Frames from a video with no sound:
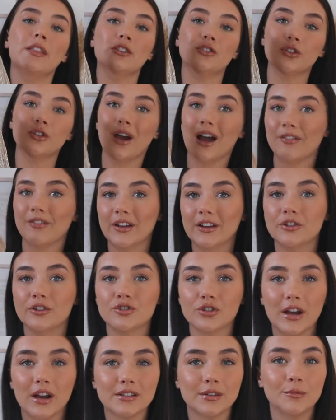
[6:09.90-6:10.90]
They do have it in a
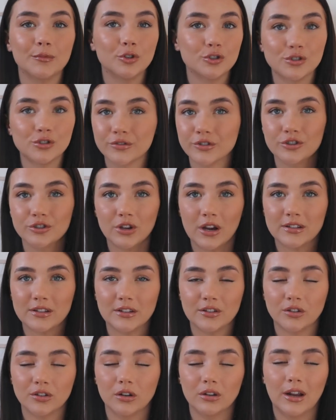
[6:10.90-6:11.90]
dress. I'm not sure if the dress
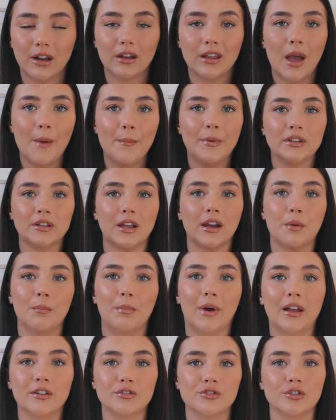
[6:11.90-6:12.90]
is sold out there, but it's like a
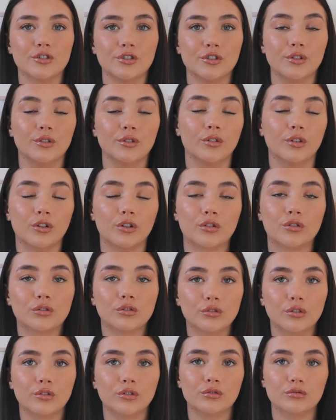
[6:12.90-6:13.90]
bandeau
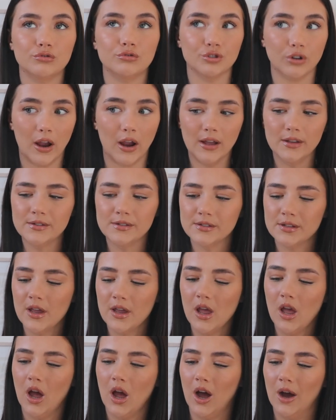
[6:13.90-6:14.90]
dress.
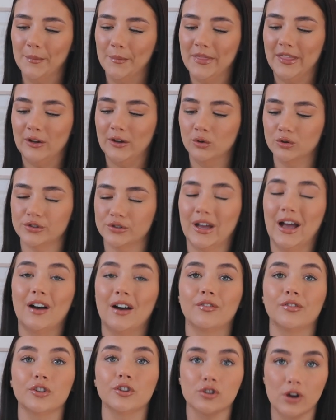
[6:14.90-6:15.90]
And they also
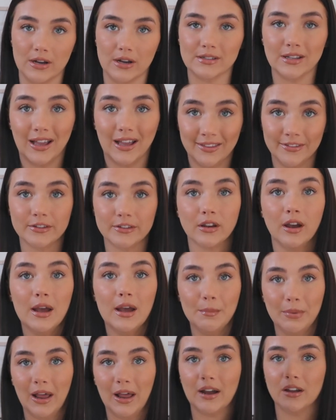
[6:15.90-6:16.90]
have the dress and the skirt
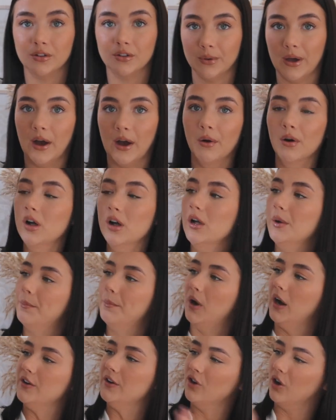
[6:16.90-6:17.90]
in black as well.
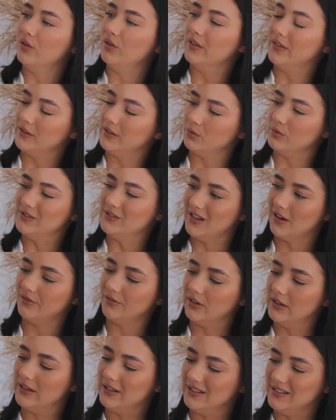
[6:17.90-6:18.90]
But I know that this one
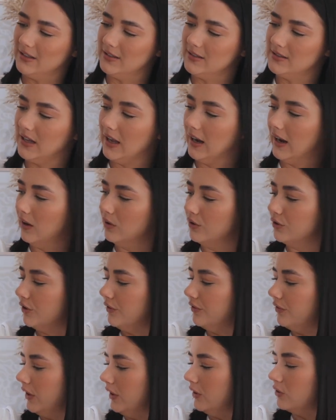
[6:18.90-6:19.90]
definitely did sell out. So
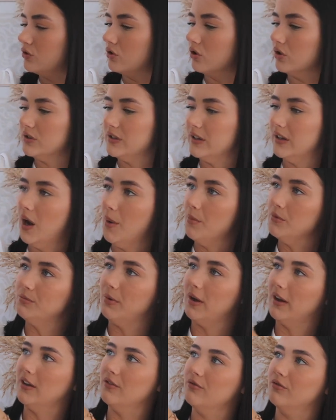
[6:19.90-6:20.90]
fingers crossed it comes
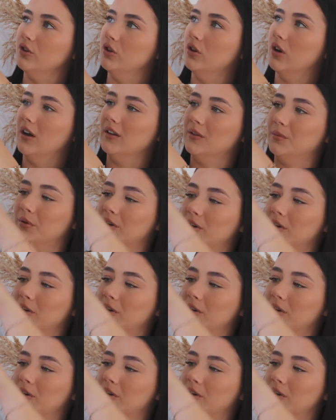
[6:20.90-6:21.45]
back in for you guys,